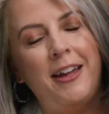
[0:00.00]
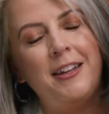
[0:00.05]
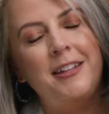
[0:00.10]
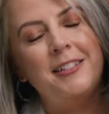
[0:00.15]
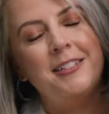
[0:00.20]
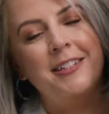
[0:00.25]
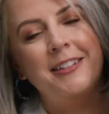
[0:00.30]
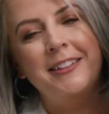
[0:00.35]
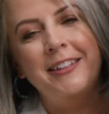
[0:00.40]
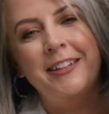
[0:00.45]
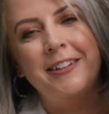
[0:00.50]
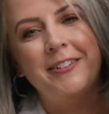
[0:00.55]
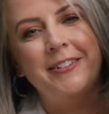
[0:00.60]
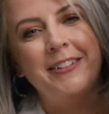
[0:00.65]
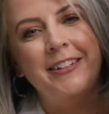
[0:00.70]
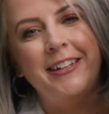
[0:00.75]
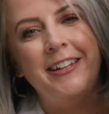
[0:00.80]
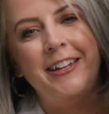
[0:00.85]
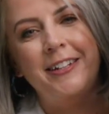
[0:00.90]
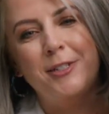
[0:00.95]
is
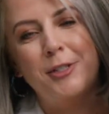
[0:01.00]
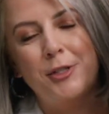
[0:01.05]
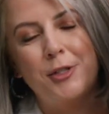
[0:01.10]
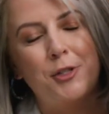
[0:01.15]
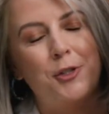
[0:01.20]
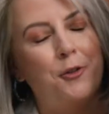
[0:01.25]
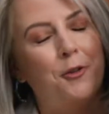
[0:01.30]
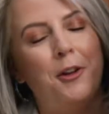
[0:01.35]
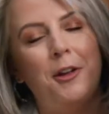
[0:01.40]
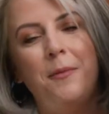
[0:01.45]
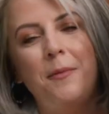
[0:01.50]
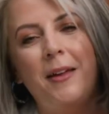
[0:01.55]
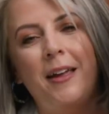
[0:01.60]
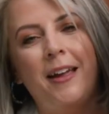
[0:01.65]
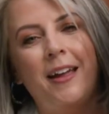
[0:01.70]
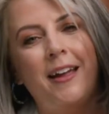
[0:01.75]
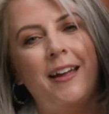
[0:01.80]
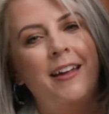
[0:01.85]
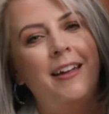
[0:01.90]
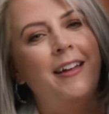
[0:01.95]
literally
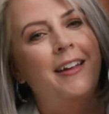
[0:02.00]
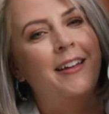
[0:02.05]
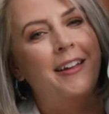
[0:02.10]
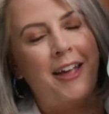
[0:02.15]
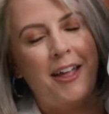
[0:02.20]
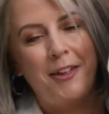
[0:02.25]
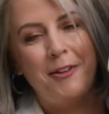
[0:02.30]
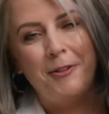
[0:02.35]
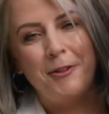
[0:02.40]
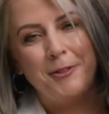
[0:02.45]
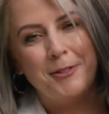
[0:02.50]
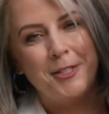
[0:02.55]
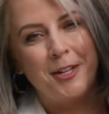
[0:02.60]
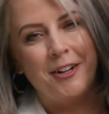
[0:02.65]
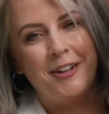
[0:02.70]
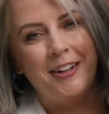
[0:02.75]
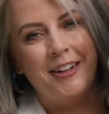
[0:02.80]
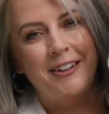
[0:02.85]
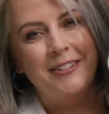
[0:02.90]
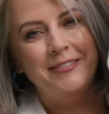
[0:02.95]
screaming Kelly Rose
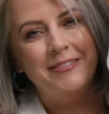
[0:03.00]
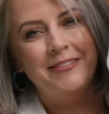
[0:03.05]
Sarno.